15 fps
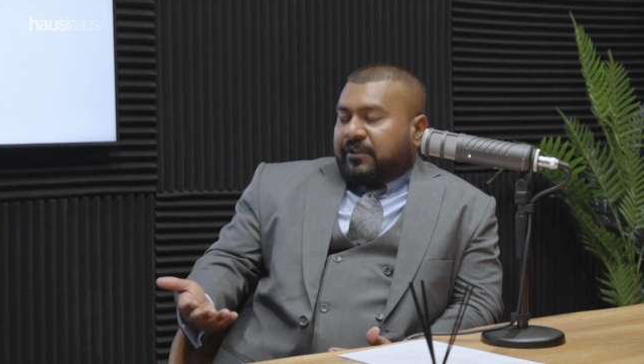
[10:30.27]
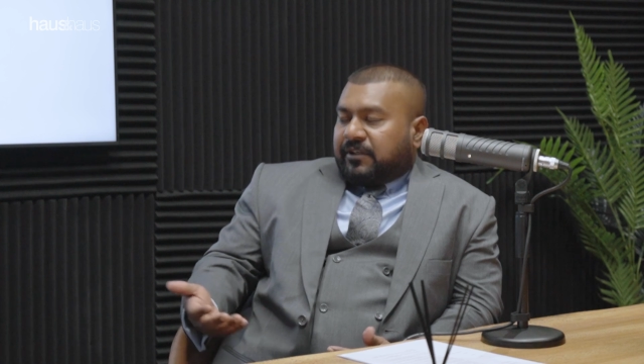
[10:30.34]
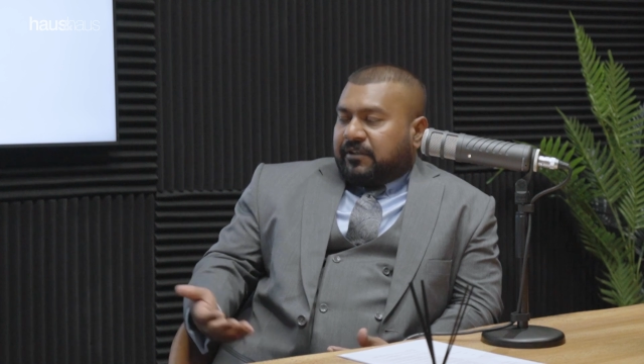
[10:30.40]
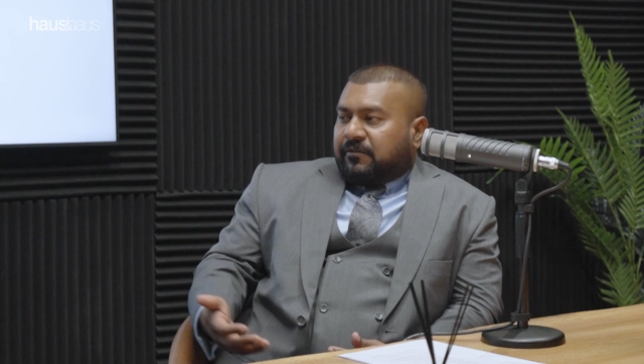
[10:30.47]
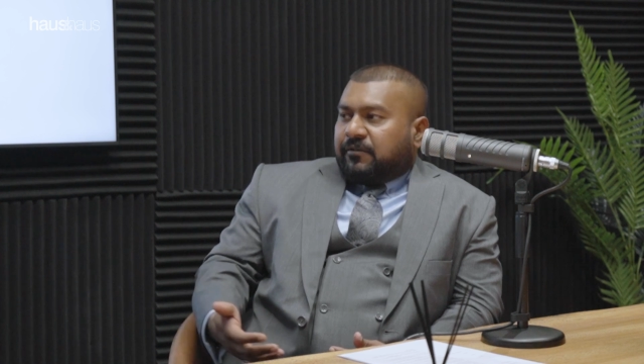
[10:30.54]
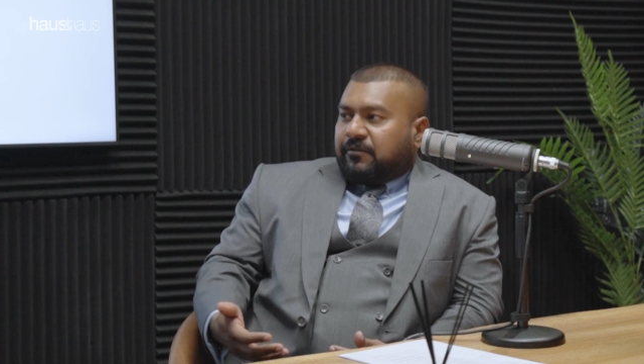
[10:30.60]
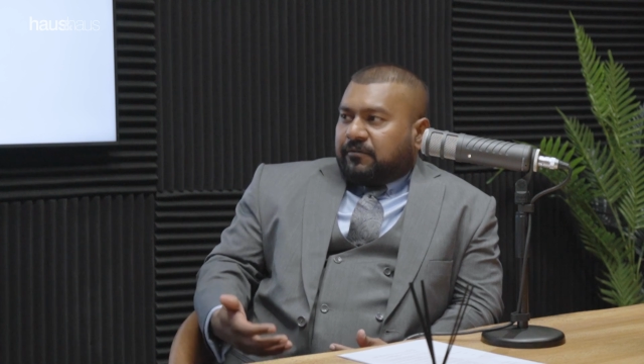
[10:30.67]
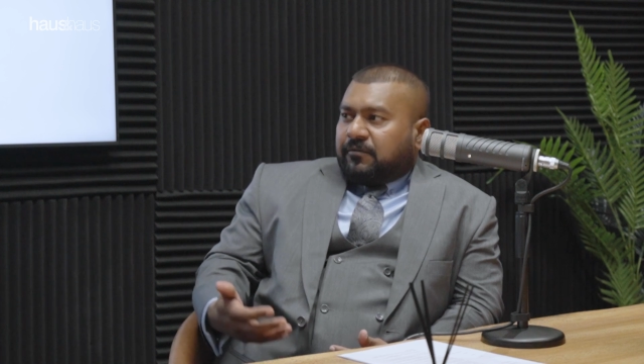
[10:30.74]

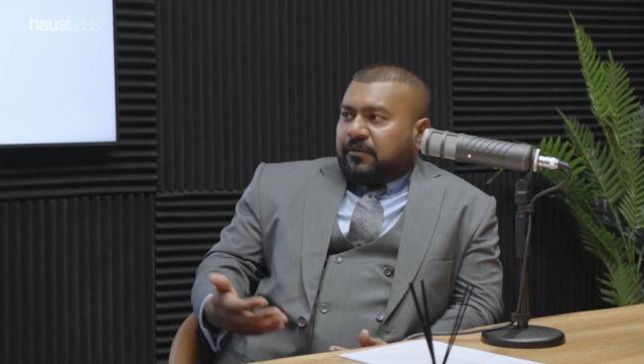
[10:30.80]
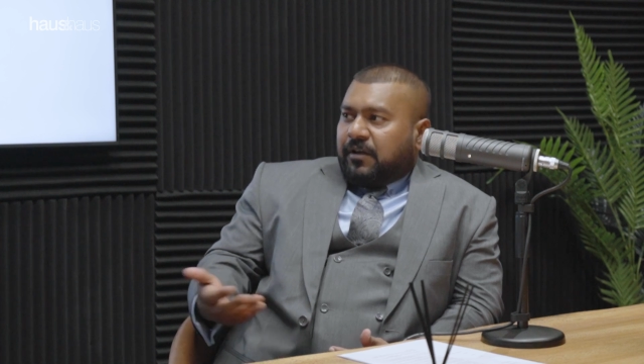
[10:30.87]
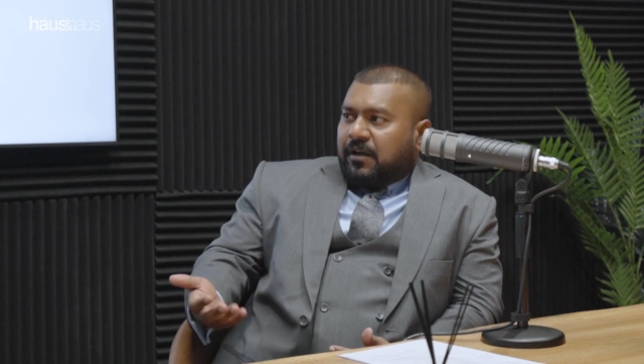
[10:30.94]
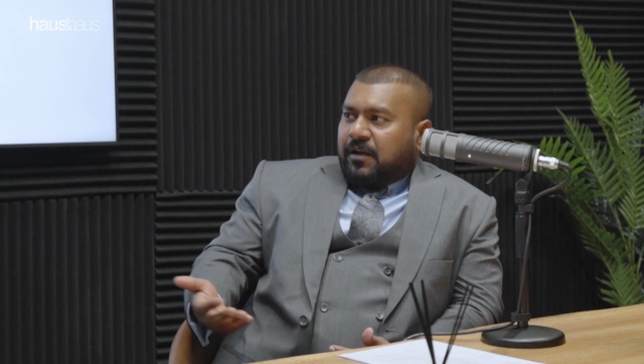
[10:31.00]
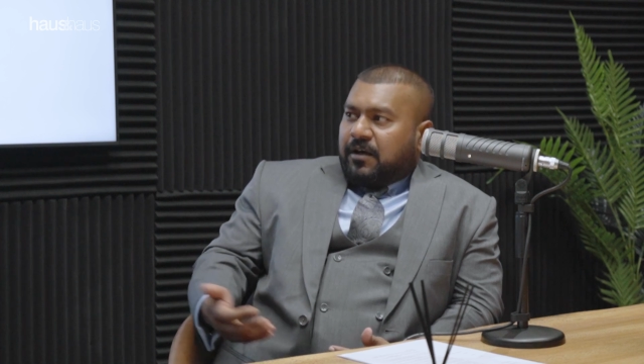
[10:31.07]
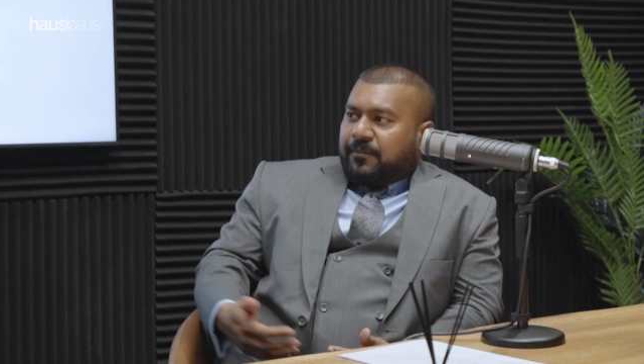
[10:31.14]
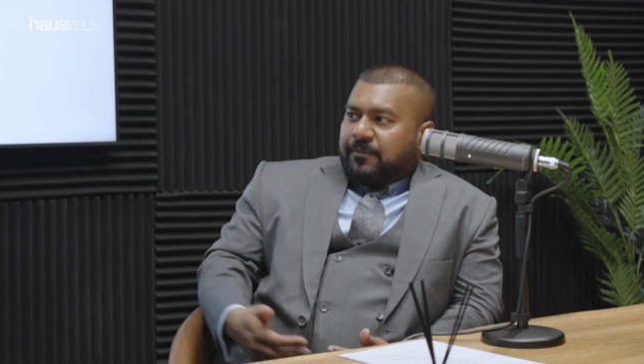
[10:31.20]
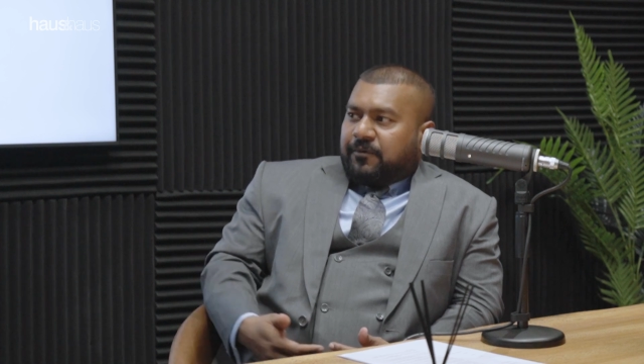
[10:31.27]
can
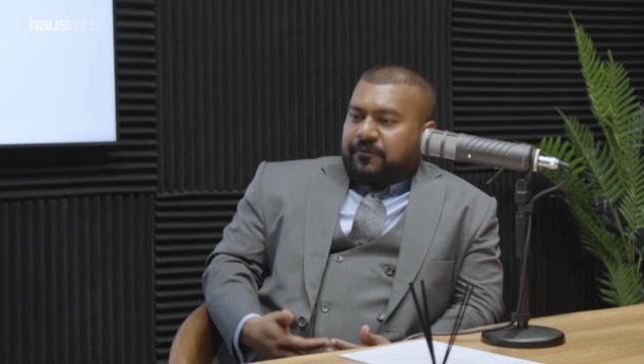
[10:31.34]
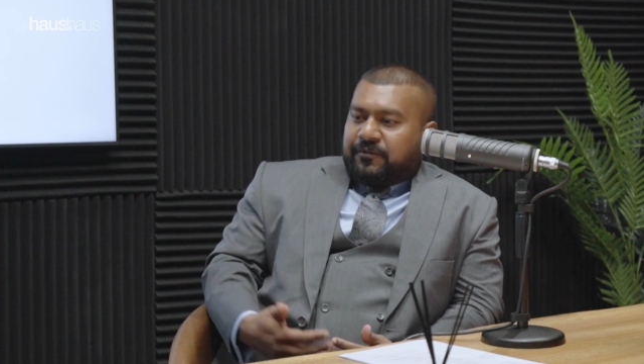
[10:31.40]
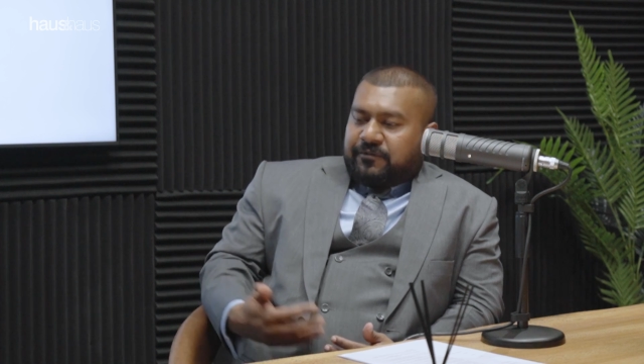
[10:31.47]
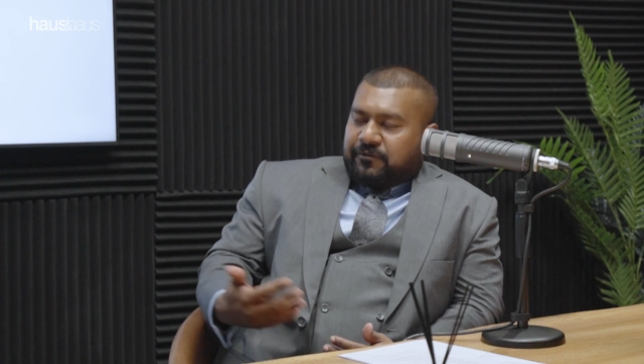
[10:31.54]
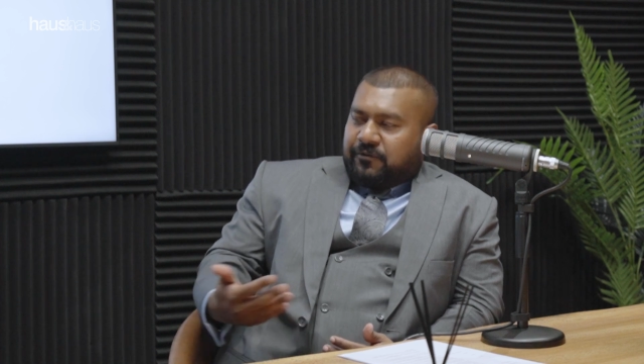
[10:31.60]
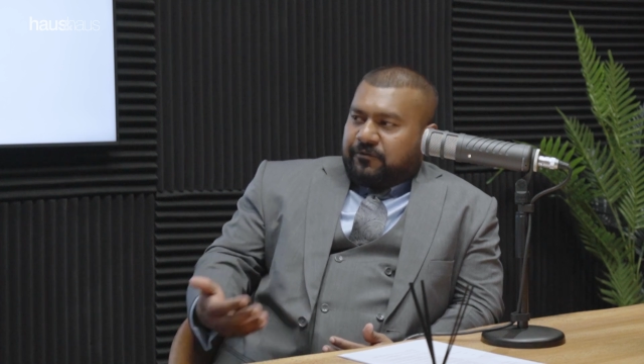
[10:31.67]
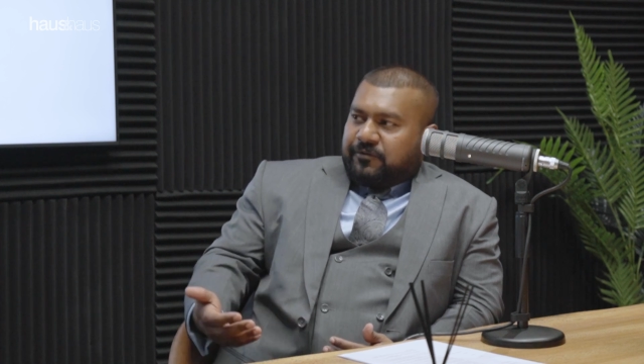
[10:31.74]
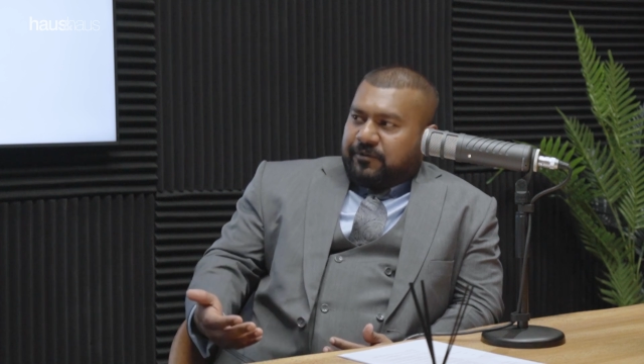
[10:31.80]
approve this
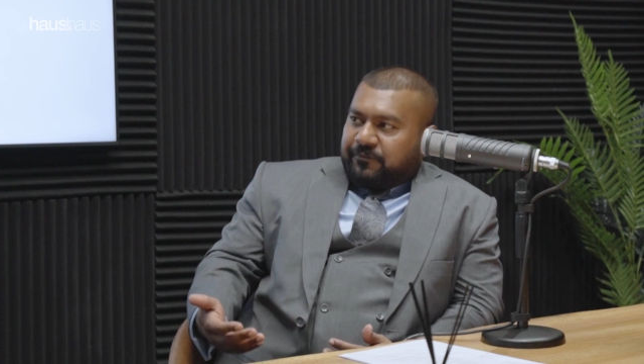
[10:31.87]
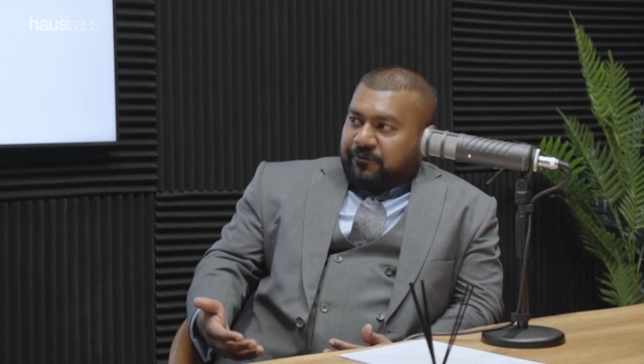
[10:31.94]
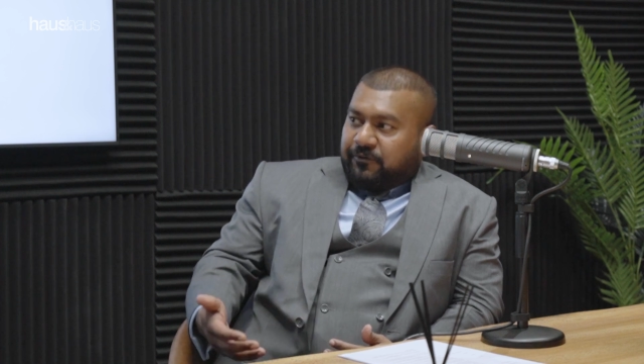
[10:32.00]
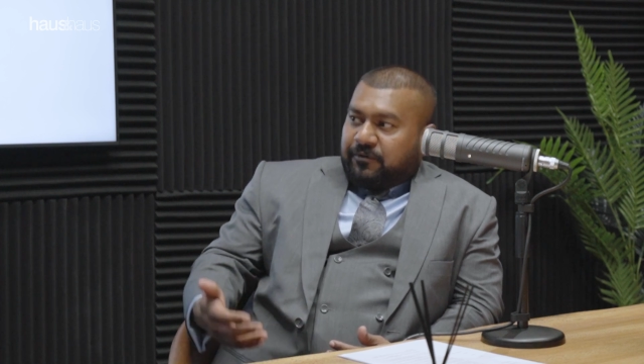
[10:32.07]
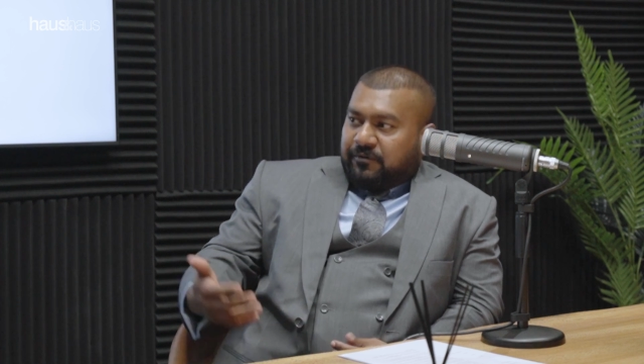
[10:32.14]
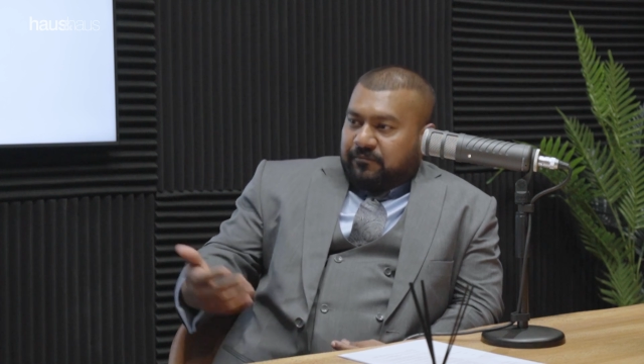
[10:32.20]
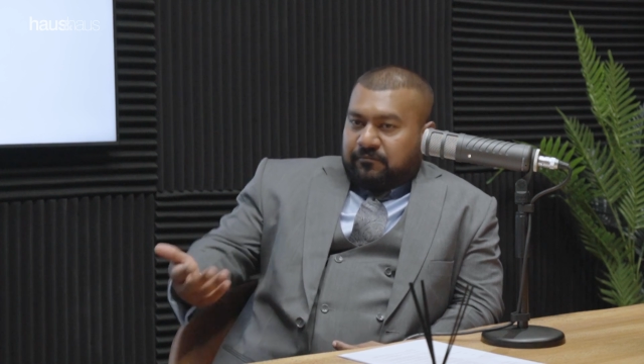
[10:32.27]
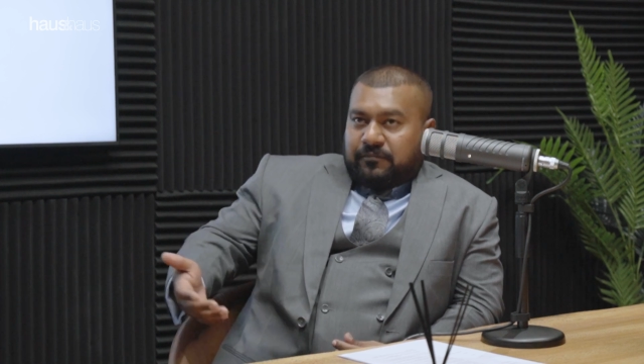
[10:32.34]
concept
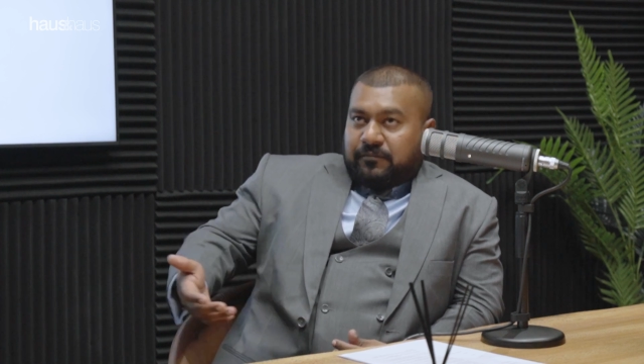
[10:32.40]
for,